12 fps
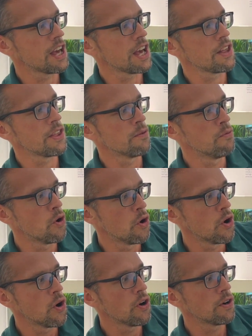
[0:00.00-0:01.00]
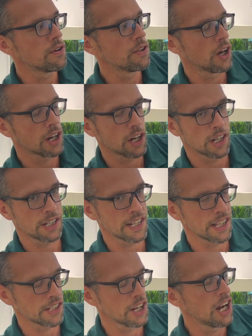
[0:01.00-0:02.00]
the more, like I said
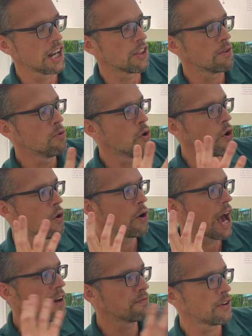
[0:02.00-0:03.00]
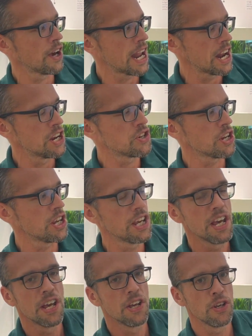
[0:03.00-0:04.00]
this earlier, the more effort and energy
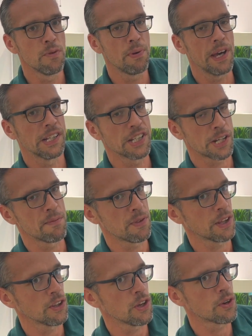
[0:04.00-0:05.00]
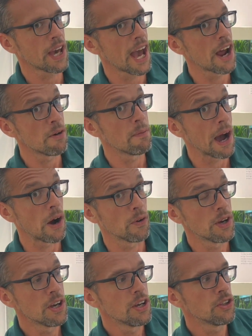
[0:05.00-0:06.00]
you put into something that you care about,
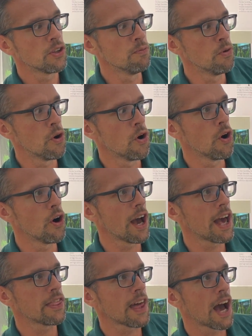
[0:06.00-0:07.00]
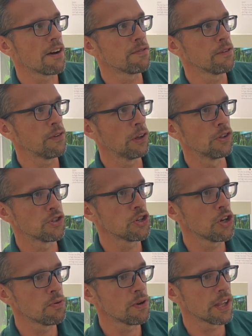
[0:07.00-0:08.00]
the more that fulfills
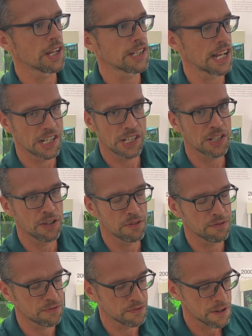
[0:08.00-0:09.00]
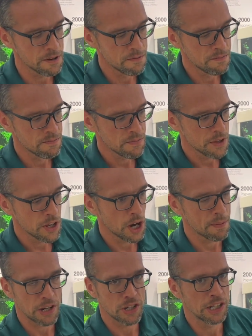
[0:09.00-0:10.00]
you with a sense of,
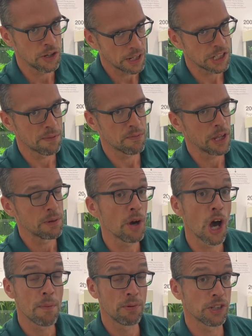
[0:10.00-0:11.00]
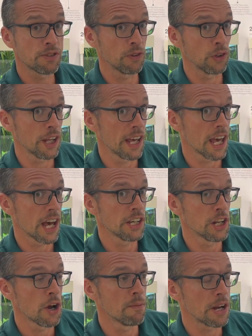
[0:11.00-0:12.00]
I'm actually doing something purposeful here.
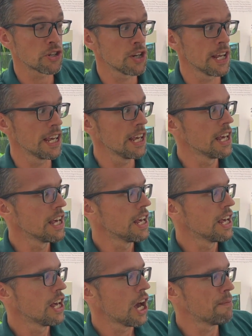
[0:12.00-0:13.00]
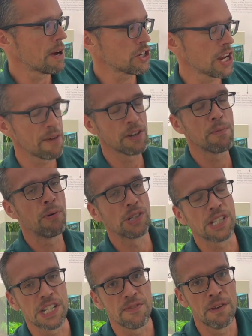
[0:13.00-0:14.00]
You know, I'm actually having a
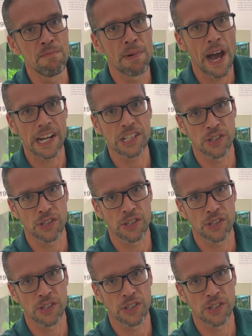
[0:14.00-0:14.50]
positive impact on